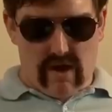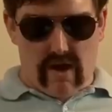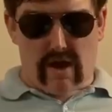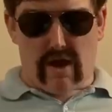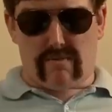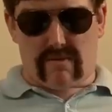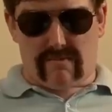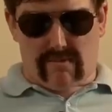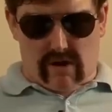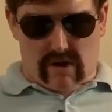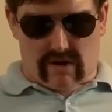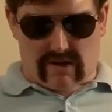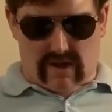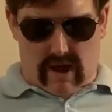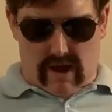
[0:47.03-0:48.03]
I'm um, a
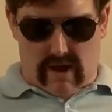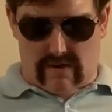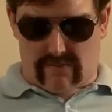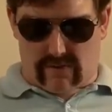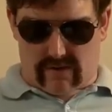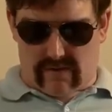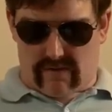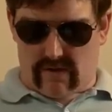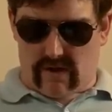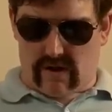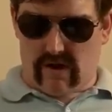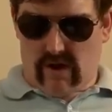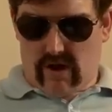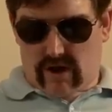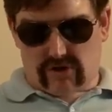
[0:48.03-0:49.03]
modern cowboy,
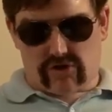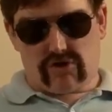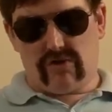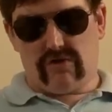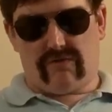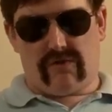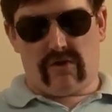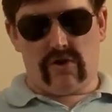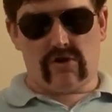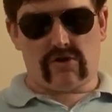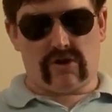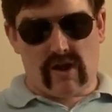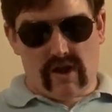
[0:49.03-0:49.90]
right? I shoot first